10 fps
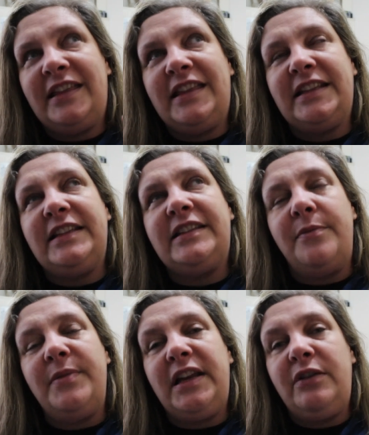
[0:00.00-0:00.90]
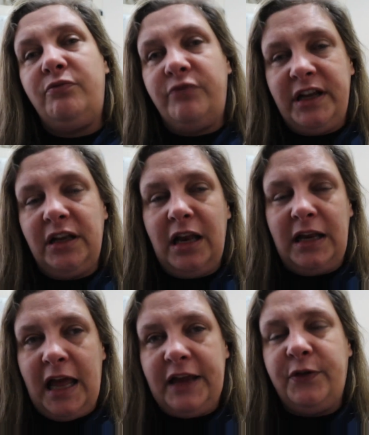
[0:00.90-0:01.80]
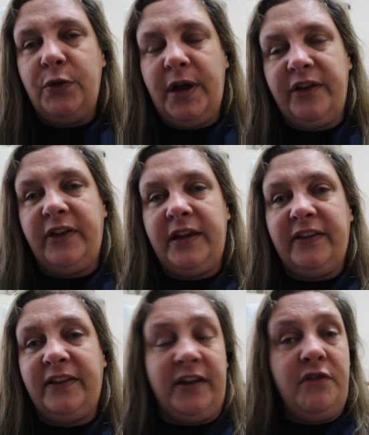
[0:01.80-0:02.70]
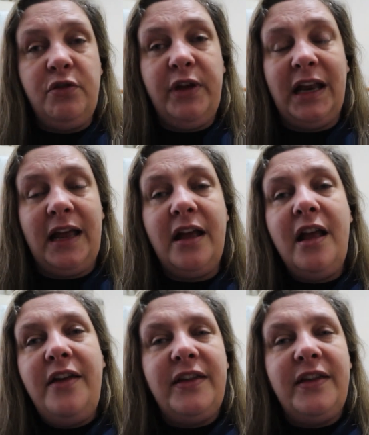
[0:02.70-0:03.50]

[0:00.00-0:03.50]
This is somebody real life who is a serial killer.